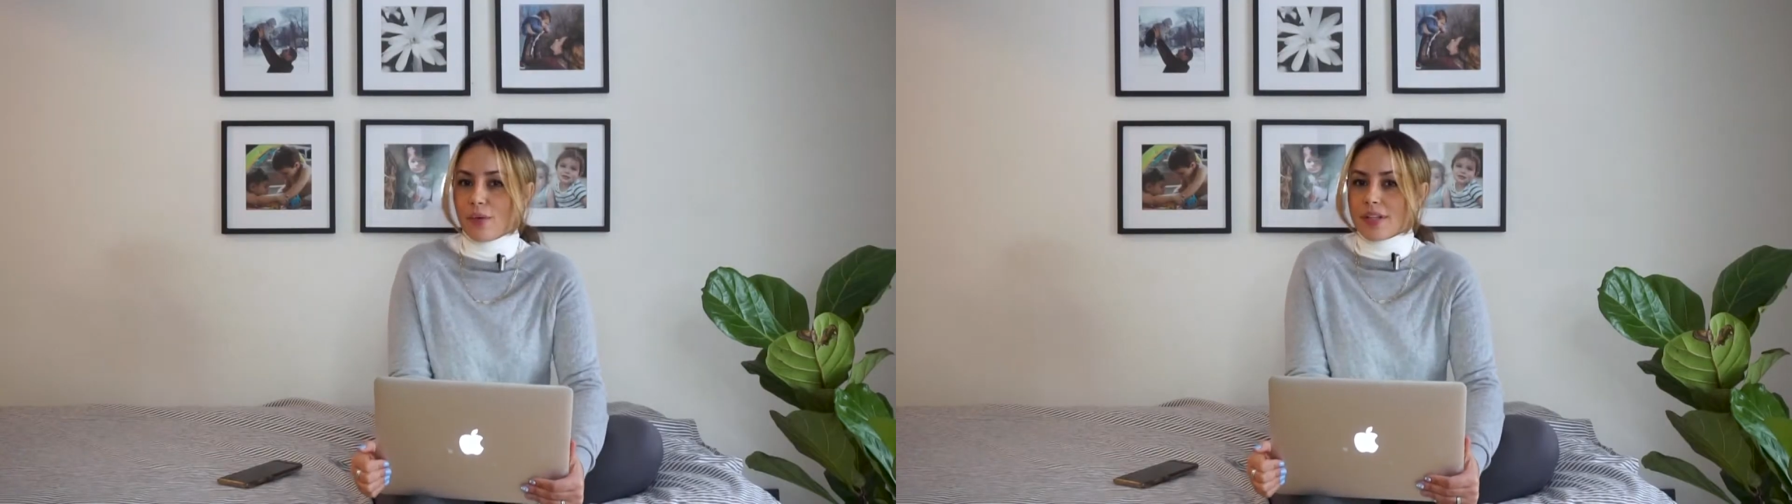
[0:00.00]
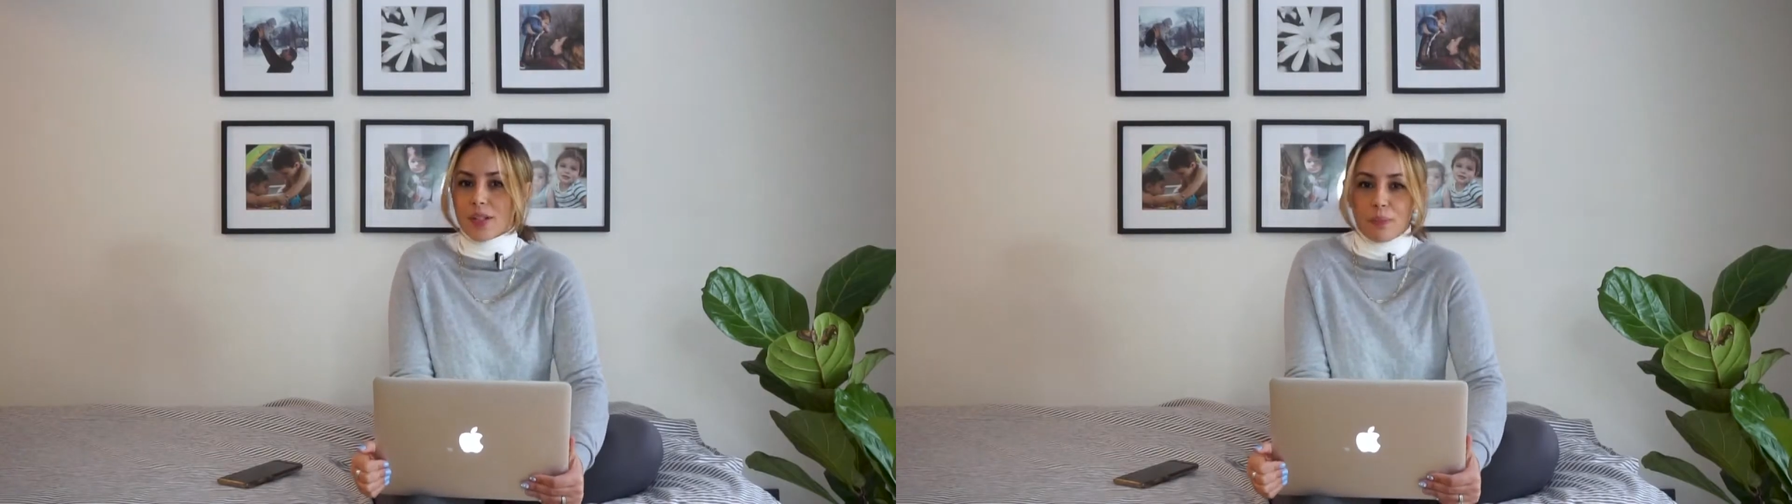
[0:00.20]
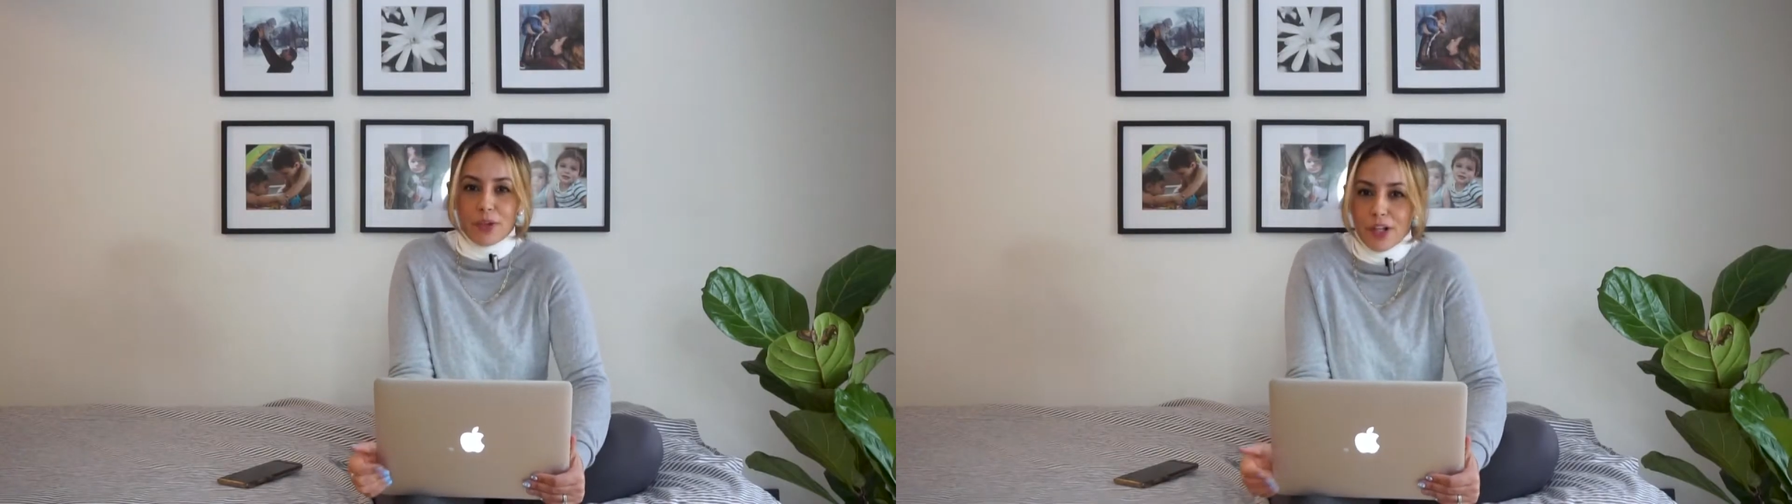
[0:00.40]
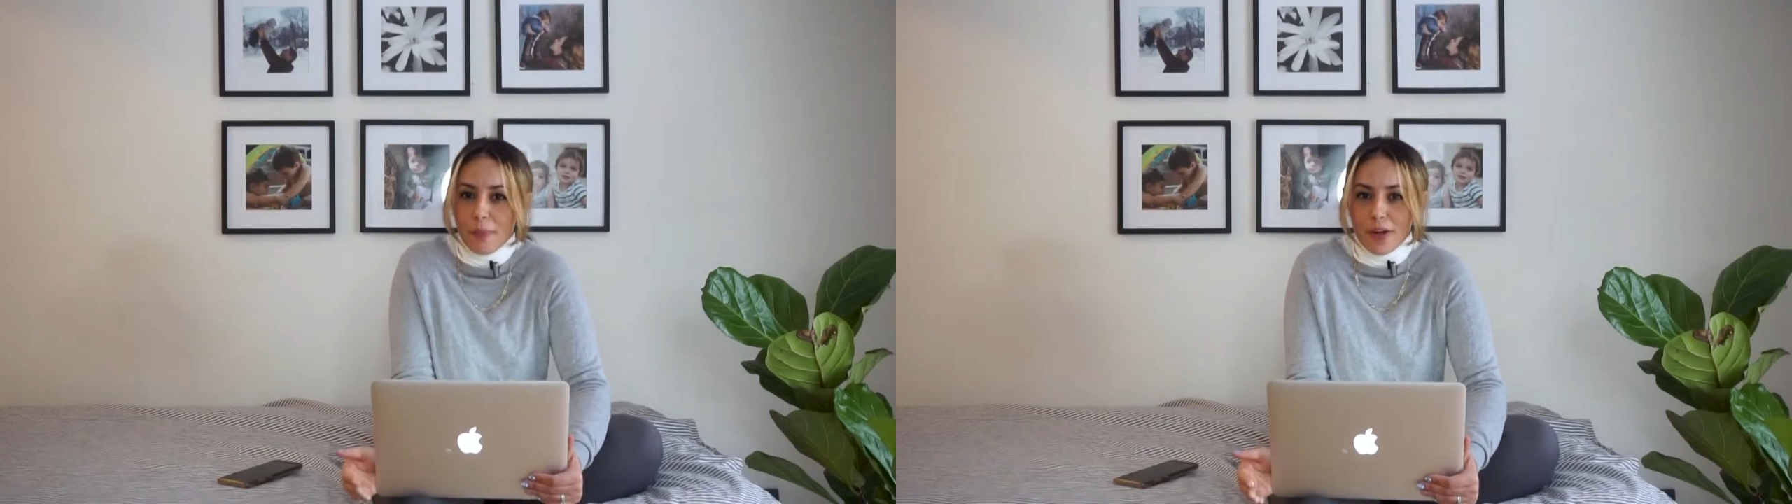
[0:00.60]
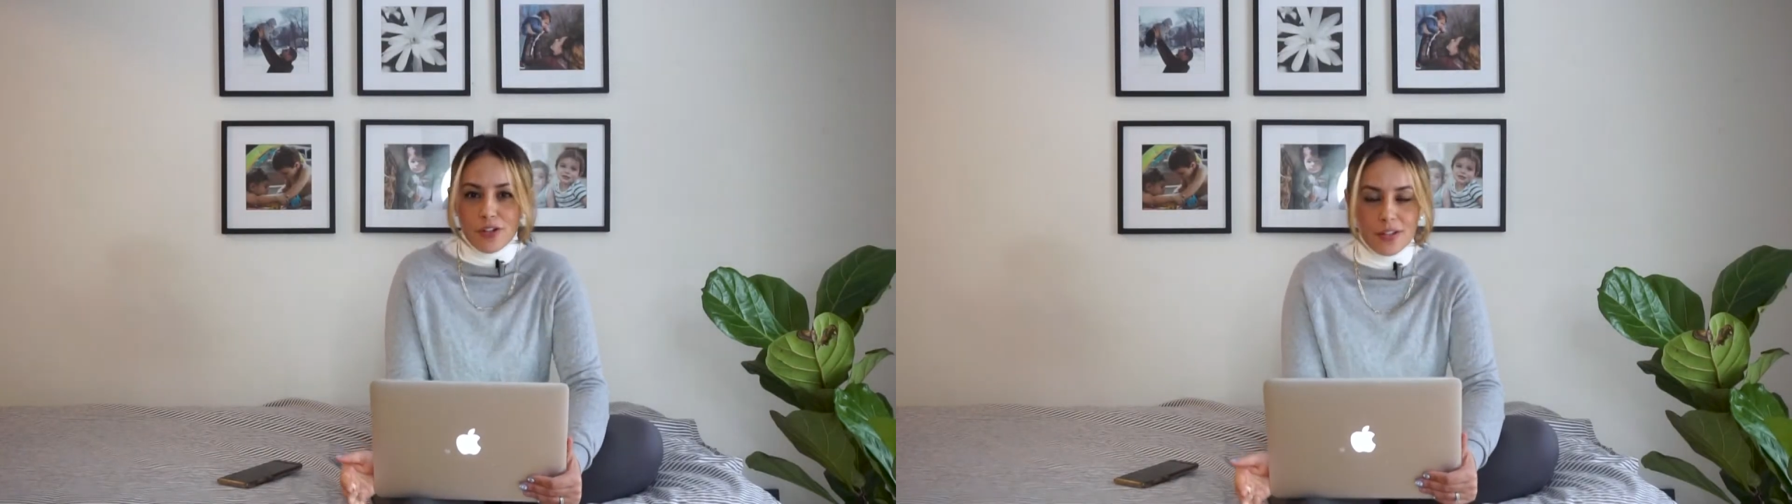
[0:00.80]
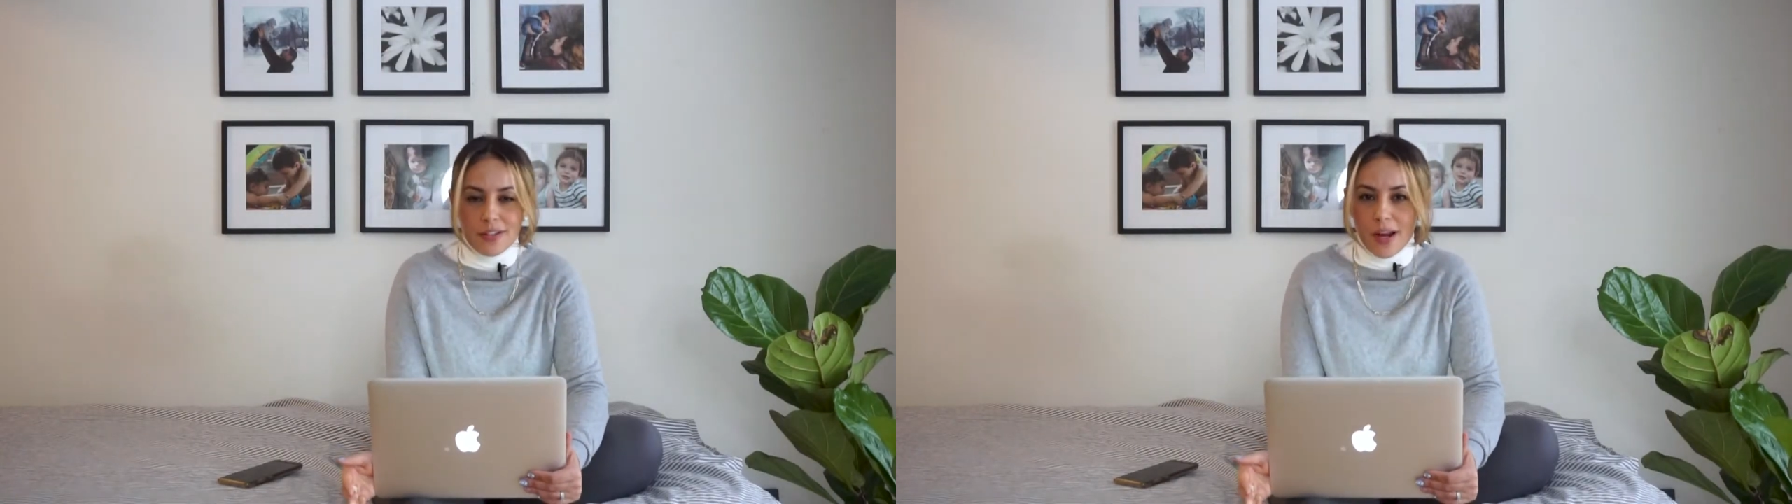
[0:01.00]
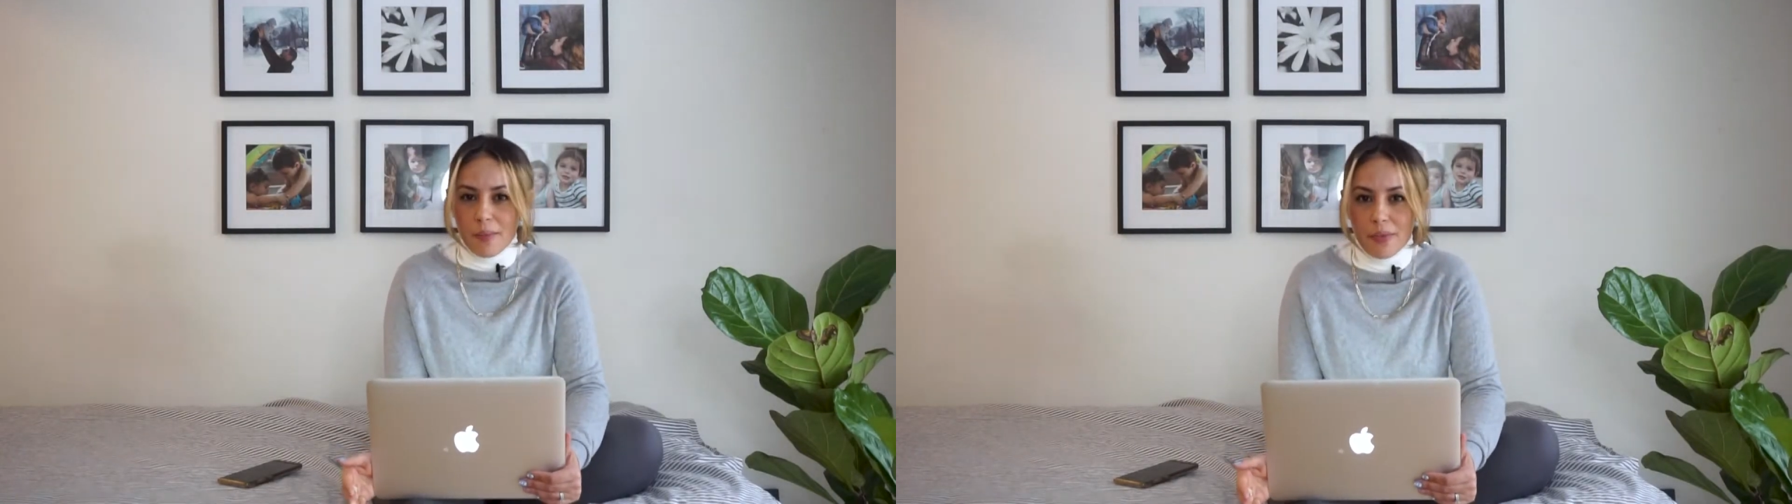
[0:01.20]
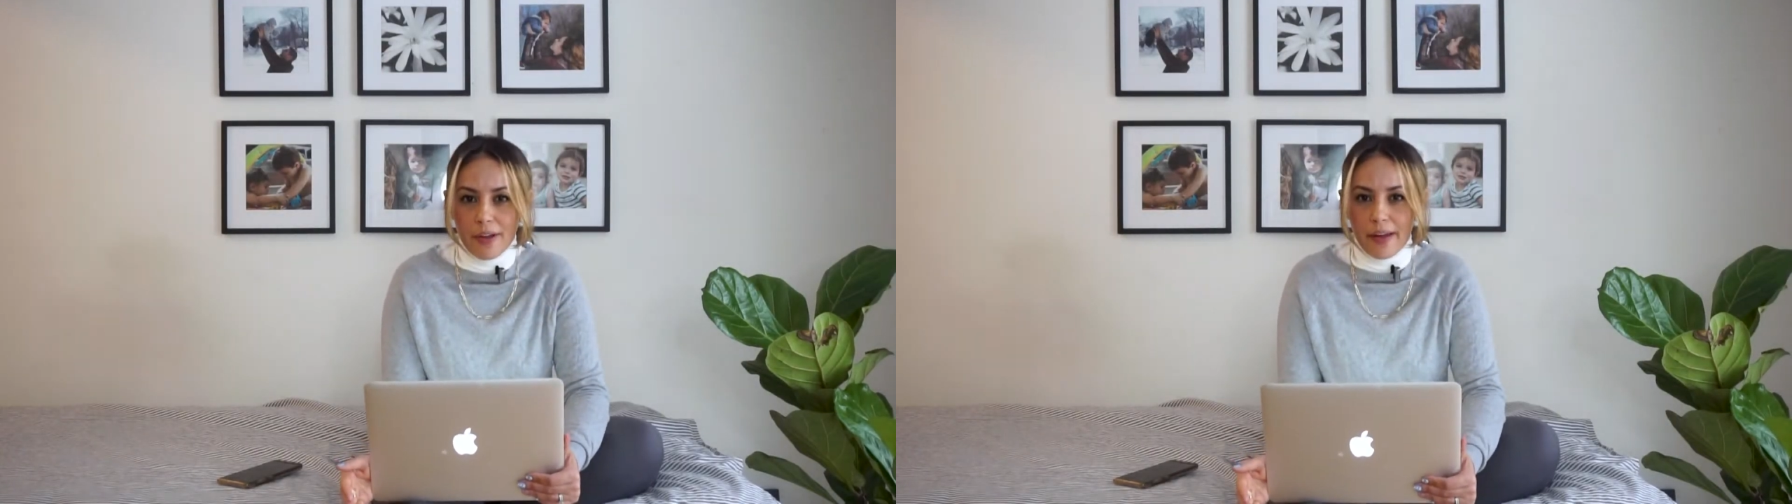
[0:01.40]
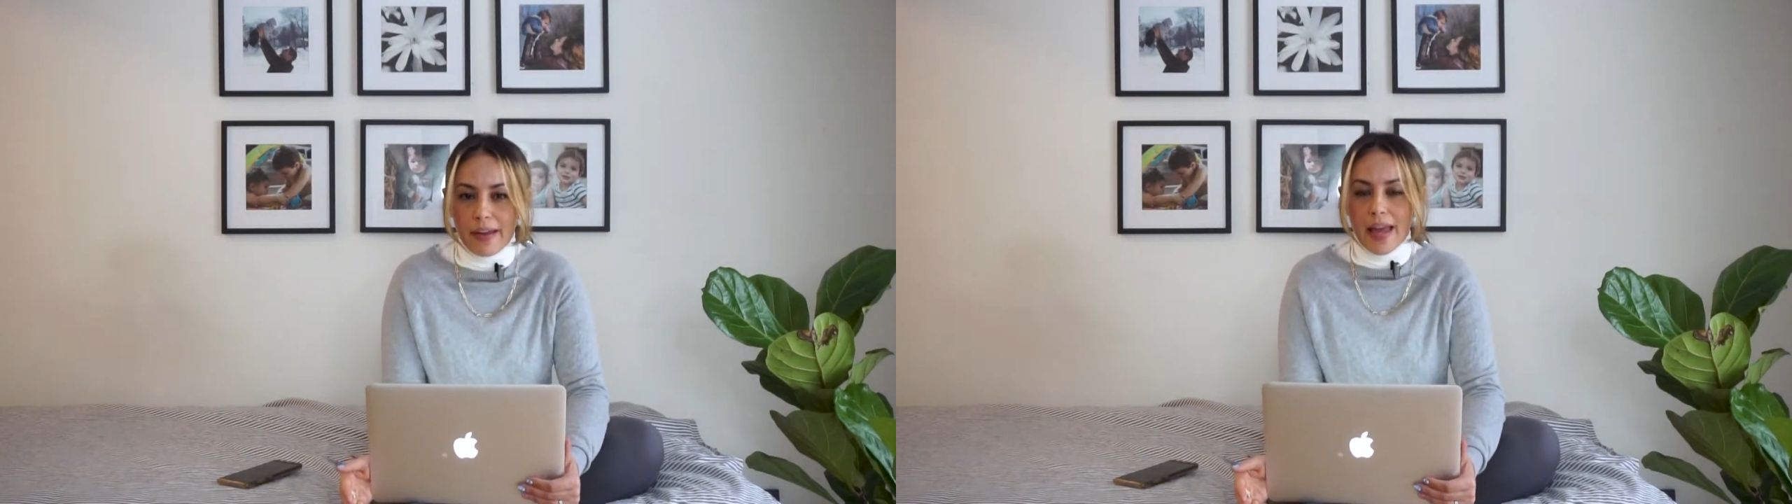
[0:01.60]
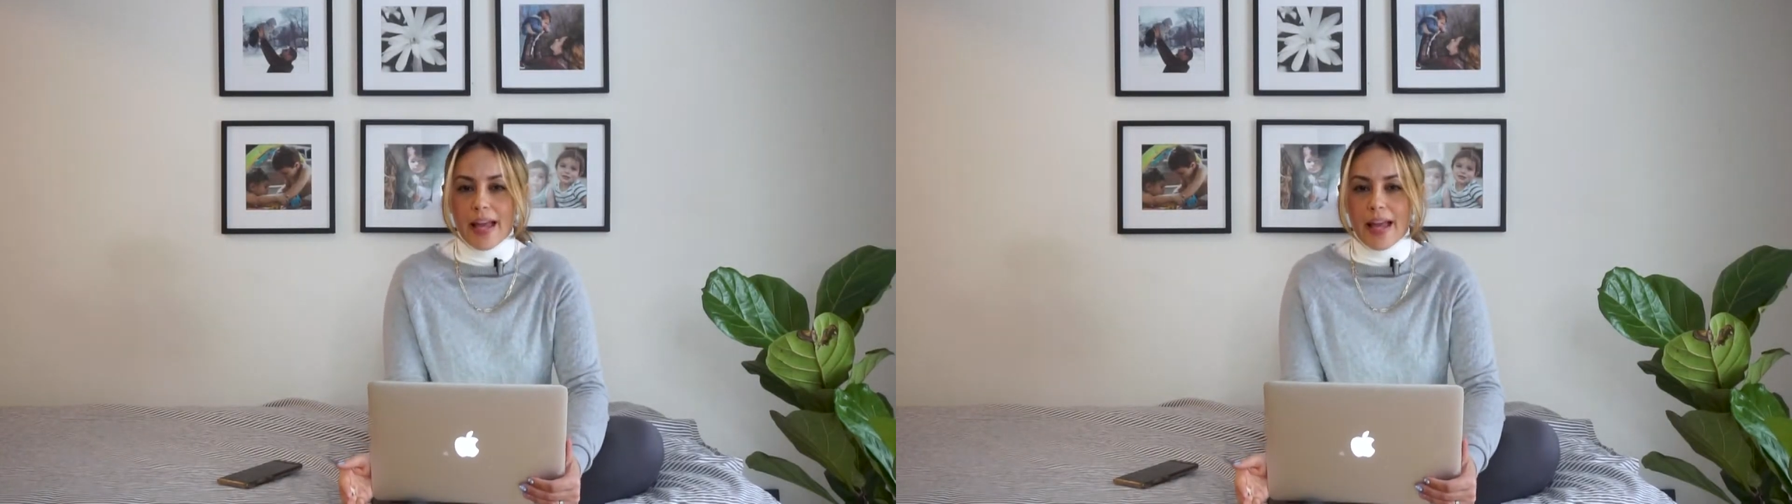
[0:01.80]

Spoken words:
was pretty much the same thing,